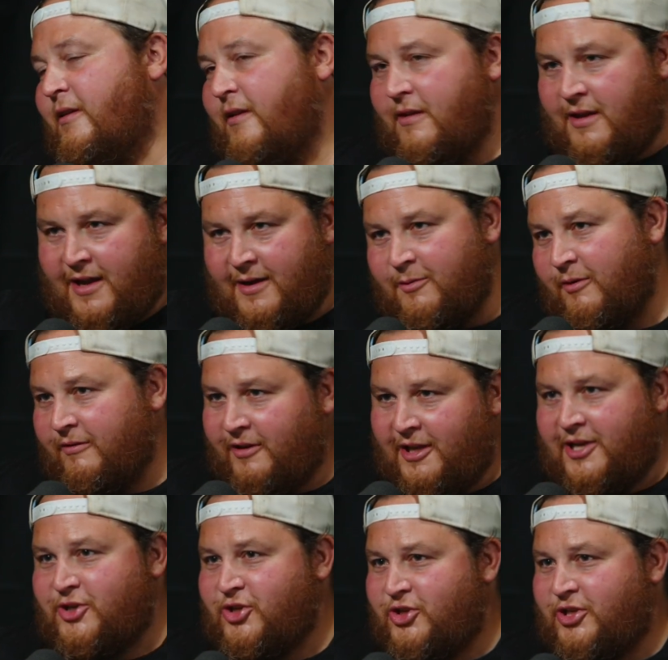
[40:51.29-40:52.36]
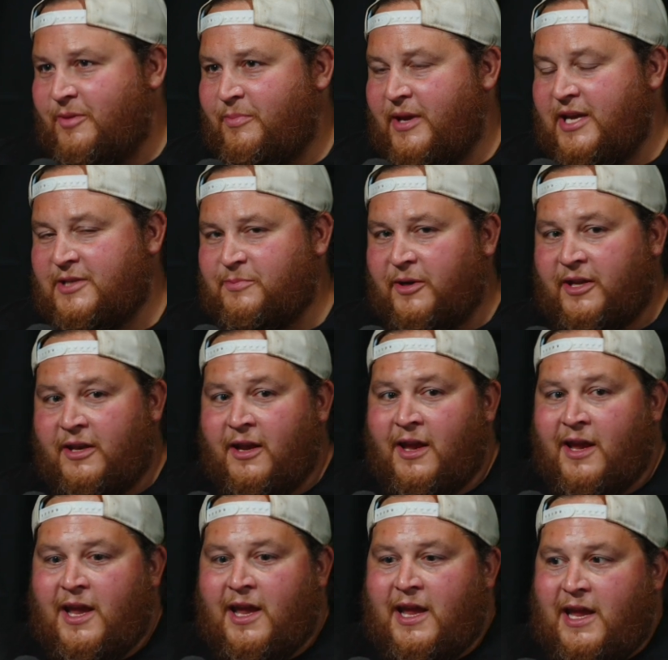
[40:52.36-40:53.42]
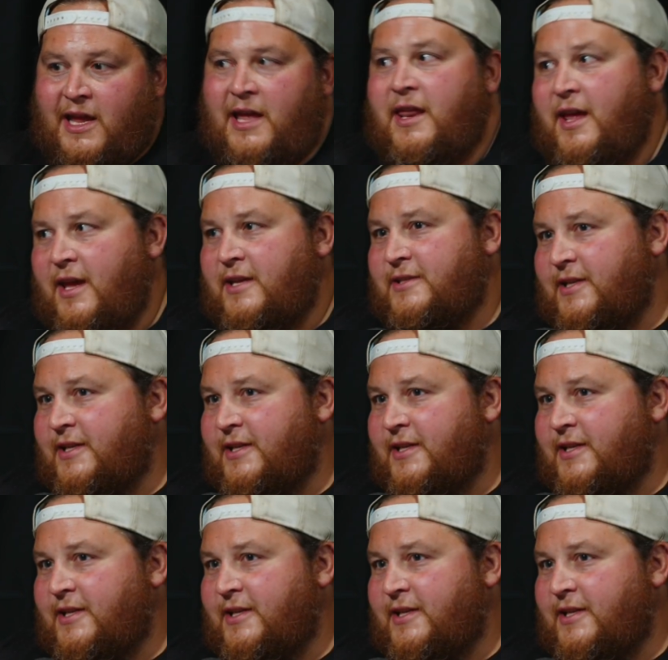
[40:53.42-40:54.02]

like, yeah, we're relationship based, but it is.